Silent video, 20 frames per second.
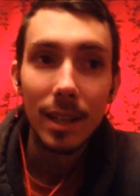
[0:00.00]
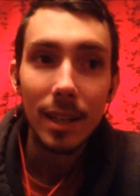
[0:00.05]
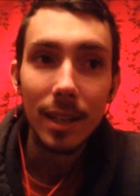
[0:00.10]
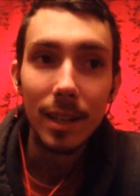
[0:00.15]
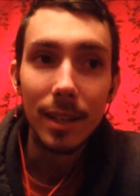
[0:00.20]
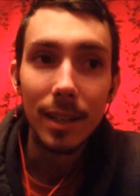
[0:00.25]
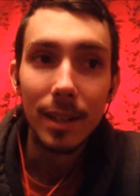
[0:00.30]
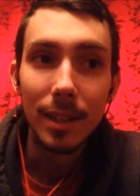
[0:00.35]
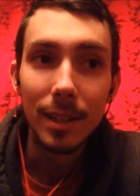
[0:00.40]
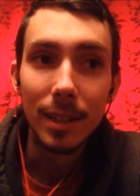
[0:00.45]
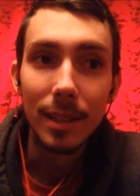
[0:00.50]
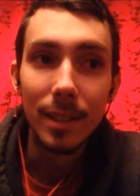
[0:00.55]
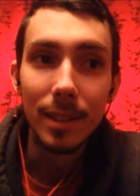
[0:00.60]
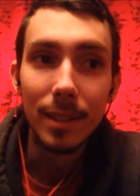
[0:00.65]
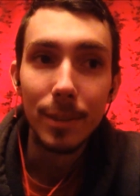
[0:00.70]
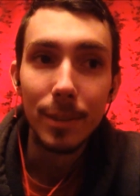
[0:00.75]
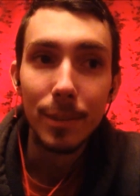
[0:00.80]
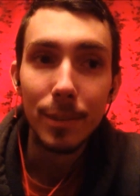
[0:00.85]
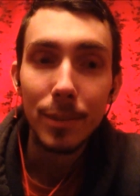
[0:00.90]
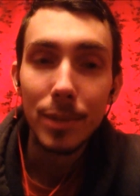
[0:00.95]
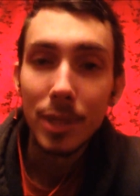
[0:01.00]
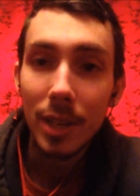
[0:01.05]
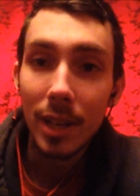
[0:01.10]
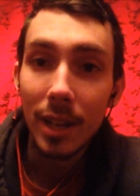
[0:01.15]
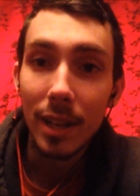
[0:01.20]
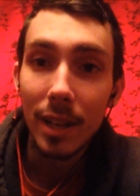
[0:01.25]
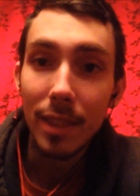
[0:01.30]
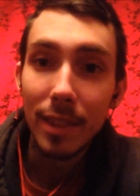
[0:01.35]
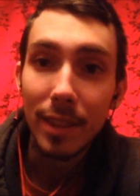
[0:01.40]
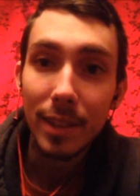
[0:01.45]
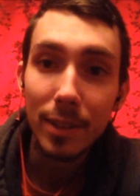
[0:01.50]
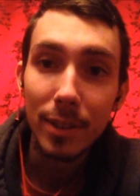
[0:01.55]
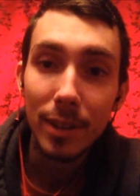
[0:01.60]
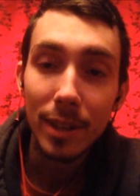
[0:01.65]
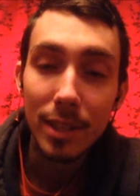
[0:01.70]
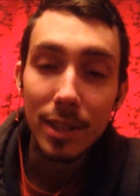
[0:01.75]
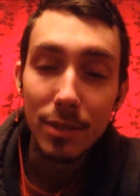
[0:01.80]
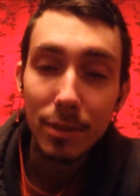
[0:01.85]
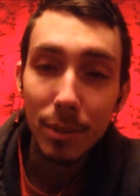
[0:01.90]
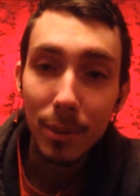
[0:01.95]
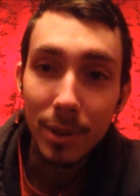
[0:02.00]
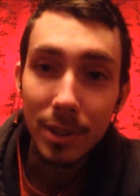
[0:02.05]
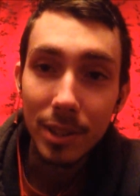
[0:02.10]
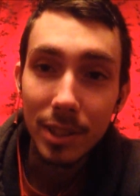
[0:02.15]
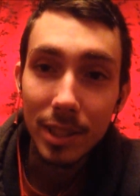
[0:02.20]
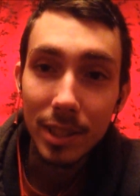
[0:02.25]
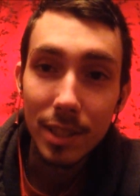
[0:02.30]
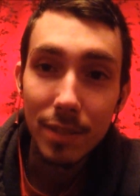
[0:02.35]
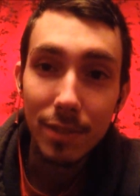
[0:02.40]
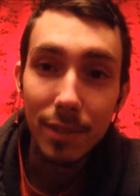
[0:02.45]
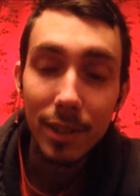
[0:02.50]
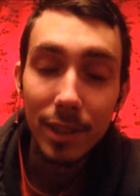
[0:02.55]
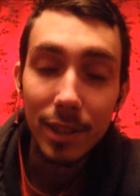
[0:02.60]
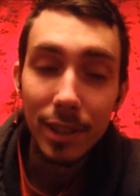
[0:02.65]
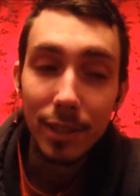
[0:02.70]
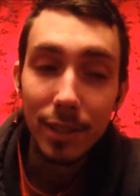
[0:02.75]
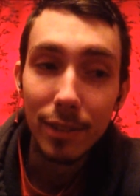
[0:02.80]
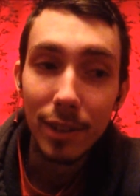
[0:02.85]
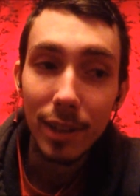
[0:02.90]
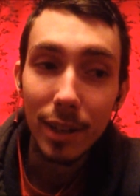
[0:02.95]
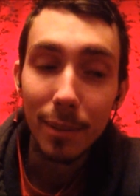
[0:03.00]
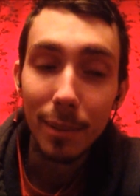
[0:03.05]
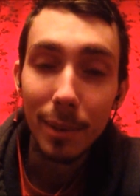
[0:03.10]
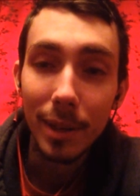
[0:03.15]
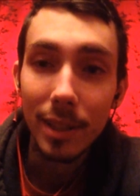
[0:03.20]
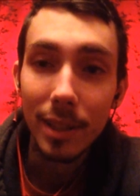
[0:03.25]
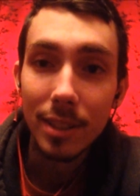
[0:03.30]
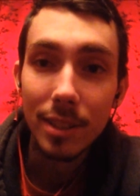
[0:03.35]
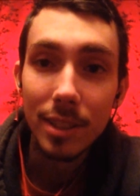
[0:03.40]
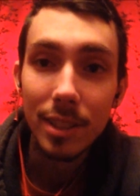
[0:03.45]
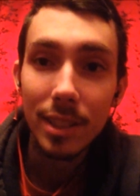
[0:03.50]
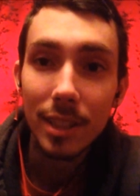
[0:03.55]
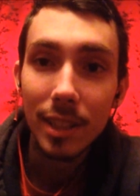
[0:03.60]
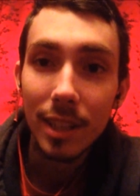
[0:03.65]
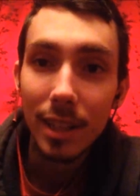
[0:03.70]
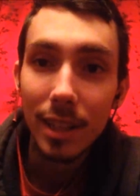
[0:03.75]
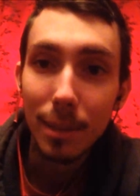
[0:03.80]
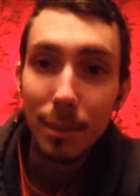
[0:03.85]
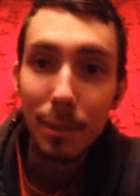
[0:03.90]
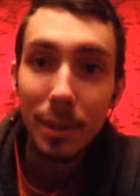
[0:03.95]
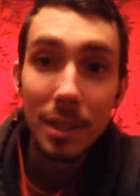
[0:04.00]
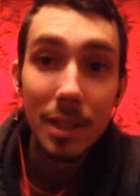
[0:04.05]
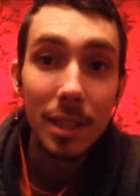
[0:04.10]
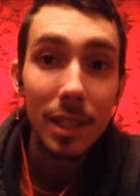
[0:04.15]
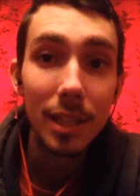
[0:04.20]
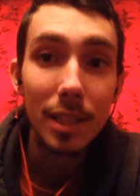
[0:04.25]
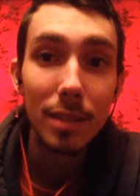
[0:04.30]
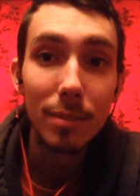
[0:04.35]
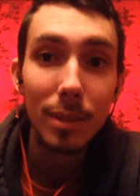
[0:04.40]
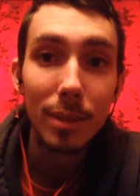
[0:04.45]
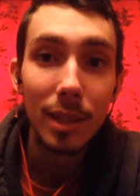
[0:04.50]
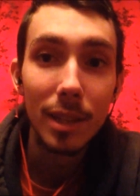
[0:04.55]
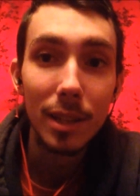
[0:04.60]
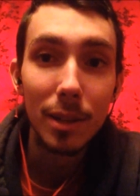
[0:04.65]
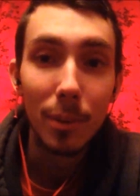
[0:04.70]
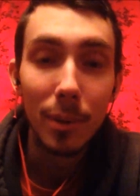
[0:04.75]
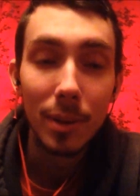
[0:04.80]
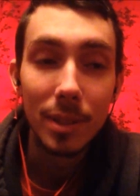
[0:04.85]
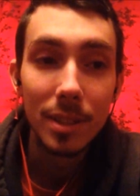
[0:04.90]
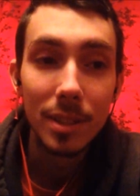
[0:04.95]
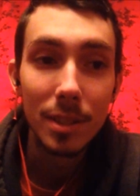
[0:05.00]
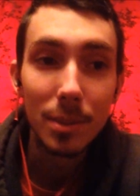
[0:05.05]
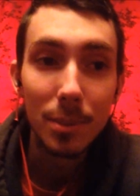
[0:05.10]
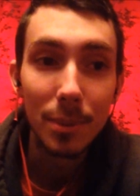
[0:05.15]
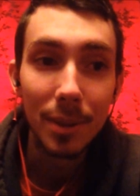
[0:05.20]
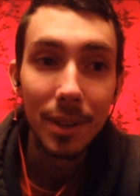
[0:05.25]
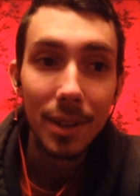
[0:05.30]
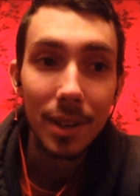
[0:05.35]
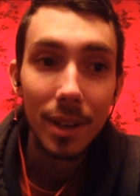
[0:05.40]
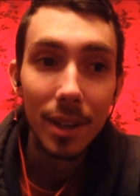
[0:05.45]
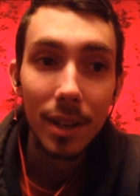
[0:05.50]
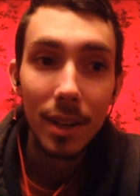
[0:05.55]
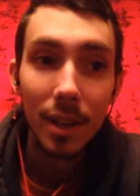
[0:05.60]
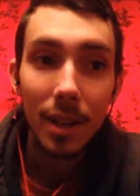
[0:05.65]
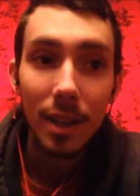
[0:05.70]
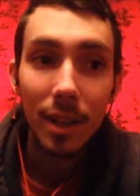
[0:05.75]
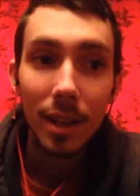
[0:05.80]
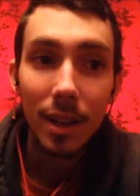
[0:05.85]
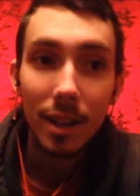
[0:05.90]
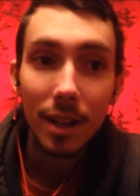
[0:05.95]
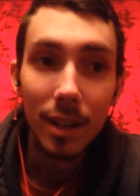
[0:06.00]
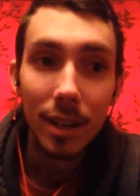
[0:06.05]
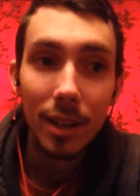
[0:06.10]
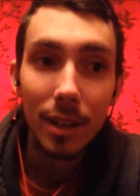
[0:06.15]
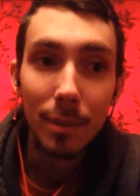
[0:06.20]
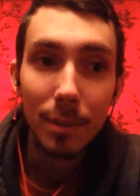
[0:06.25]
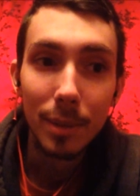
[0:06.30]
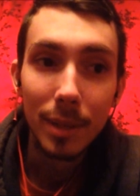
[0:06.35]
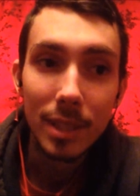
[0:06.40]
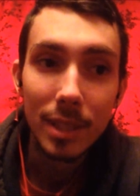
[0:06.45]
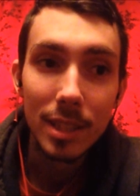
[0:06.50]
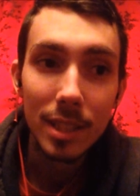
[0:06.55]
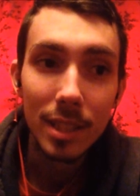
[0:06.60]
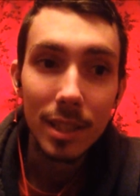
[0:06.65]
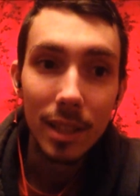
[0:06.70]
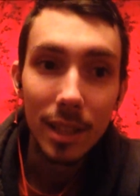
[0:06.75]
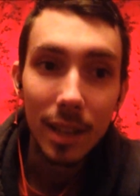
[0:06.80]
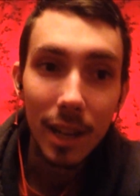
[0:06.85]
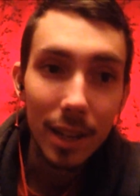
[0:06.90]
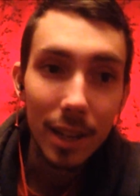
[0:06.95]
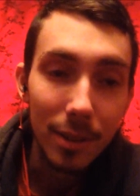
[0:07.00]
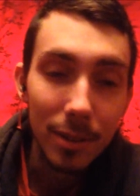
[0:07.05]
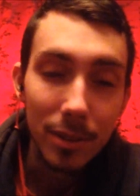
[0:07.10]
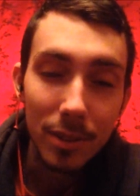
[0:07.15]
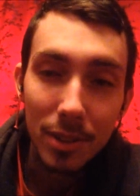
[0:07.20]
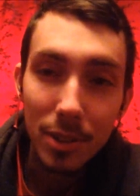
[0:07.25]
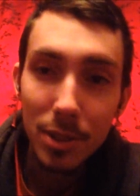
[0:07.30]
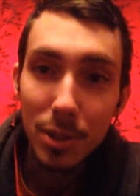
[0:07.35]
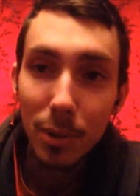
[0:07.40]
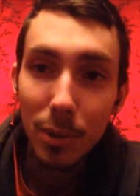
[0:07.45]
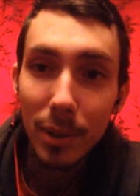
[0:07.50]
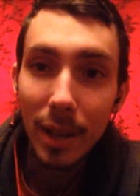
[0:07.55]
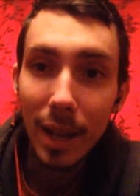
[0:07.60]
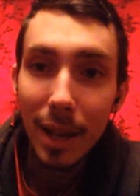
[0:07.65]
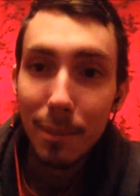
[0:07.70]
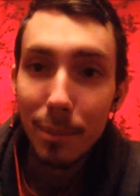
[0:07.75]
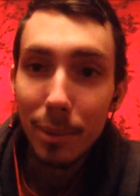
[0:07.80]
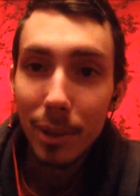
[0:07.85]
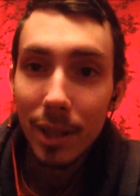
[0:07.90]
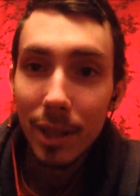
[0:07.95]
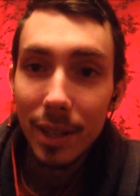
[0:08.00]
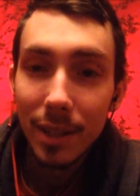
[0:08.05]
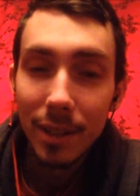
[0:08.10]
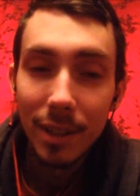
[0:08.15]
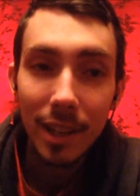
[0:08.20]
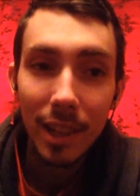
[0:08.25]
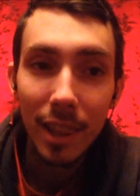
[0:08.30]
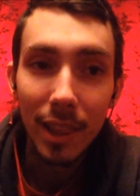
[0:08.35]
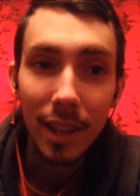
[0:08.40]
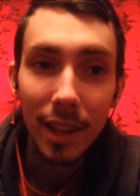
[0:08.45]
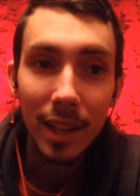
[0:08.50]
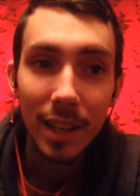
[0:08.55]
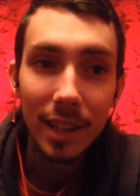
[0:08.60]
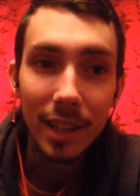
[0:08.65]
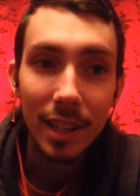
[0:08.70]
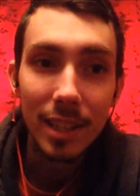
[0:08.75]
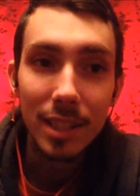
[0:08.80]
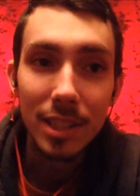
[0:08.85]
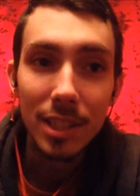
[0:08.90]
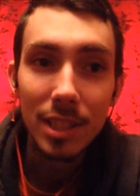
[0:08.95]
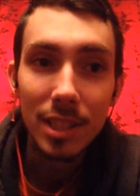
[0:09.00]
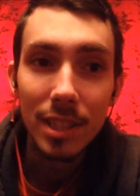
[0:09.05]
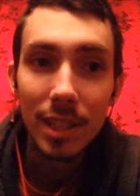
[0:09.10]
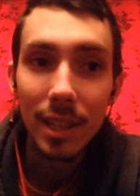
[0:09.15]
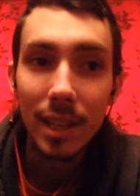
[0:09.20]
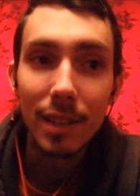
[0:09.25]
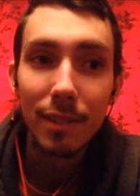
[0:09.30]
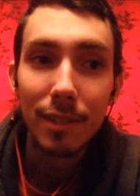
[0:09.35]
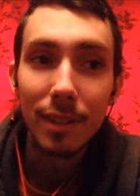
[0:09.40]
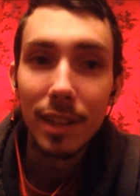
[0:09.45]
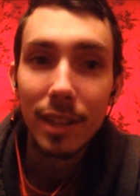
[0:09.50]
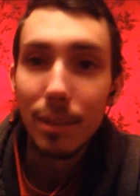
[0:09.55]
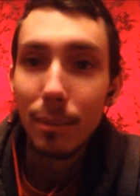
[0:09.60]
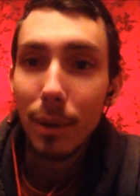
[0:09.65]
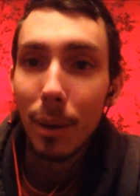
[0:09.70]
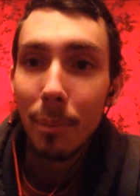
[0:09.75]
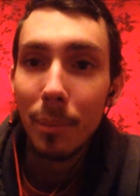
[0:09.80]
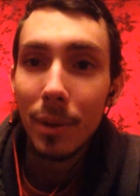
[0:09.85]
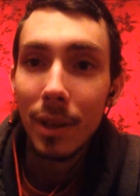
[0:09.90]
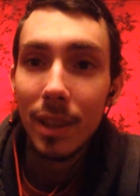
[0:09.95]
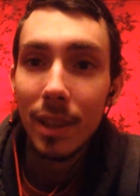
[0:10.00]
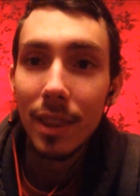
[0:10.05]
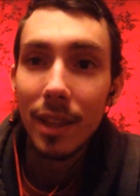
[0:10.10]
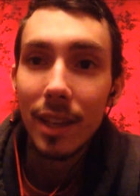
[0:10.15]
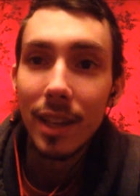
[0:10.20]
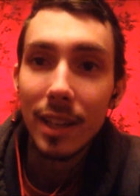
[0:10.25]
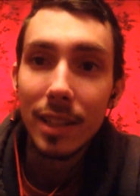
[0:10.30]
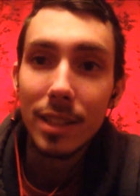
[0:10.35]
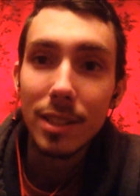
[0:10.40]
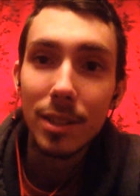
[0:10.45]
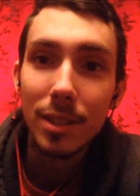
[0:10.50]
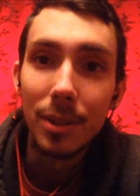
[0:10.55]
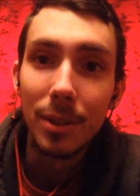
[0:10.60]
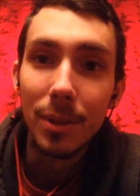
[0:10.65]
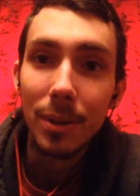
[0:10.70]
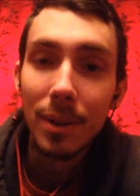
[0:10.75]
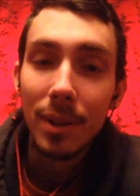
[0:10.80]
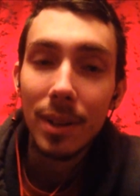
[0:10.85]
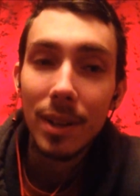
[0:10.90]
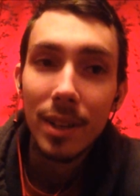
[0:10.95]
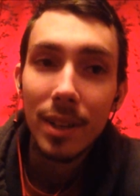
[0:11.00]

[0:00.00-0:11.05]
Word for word: Uh, so yeah, I thank you guys for watching this video very much. Uh, it means a lot to me that you watch this one. Uh, because I know that there's no gameplay or anything, and it's just like a random update thing, so